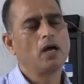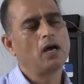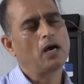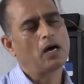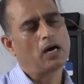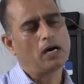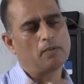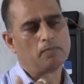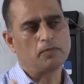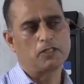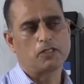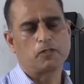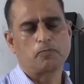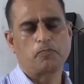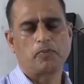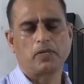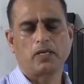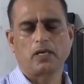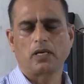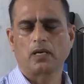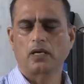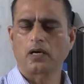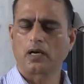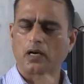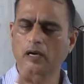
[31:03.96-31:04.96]
I'm
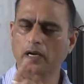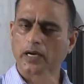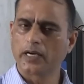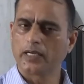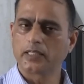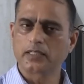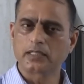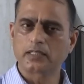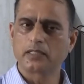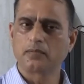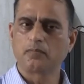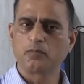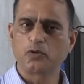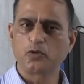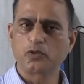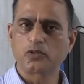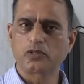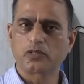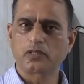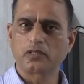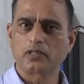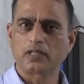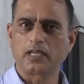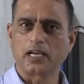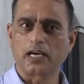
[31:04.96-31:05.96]
speaking against the
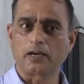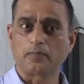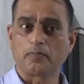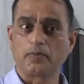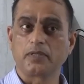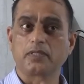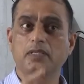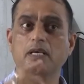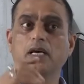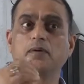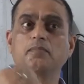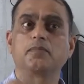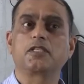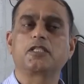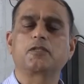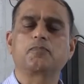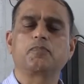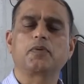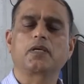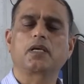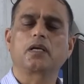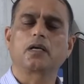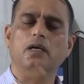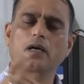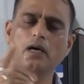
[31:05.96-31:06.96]
motion. That means I'm
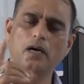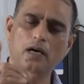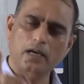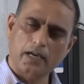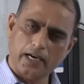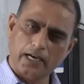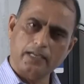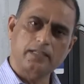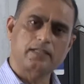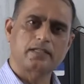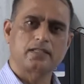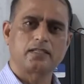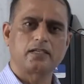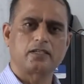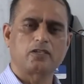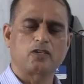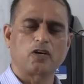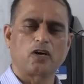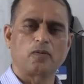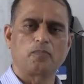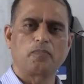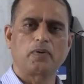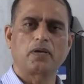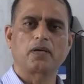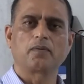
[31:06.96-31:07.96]
speaking against the
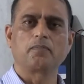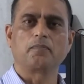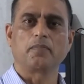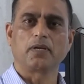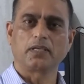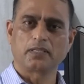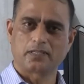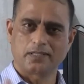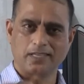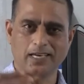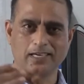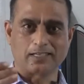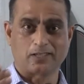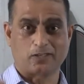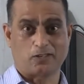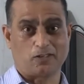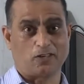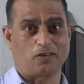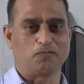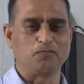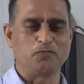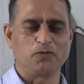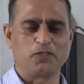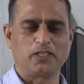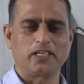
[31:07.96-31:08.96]
topic. Means that
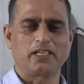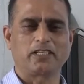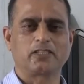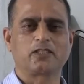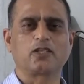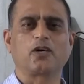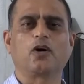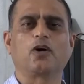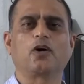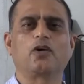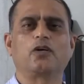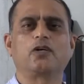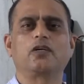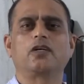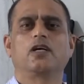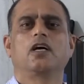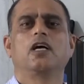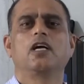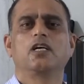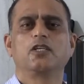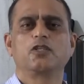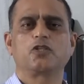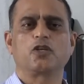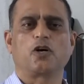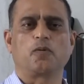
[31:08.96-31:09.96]
subject or
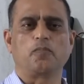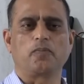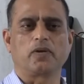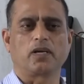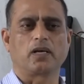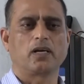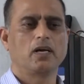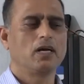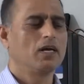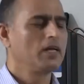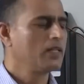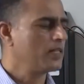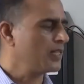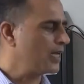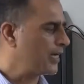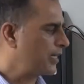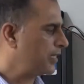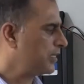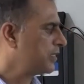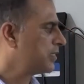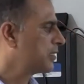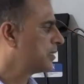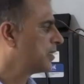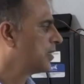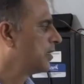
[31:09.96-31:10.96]
topic. That
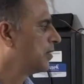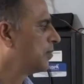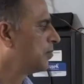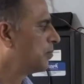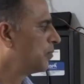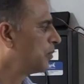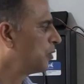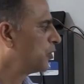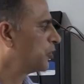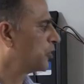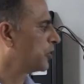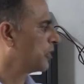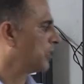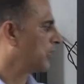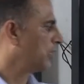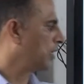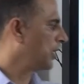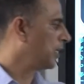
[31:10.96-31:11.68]
is motion.